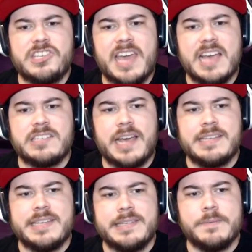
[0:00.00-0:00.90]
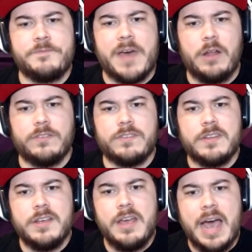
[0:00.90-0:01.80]
yes, I see some felt,
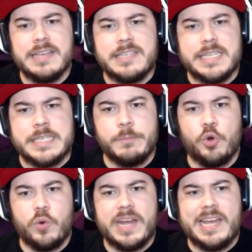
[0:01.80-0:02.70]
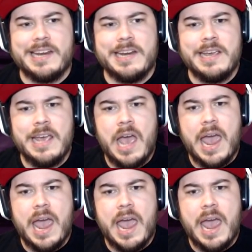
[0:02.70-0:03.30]
I see some green,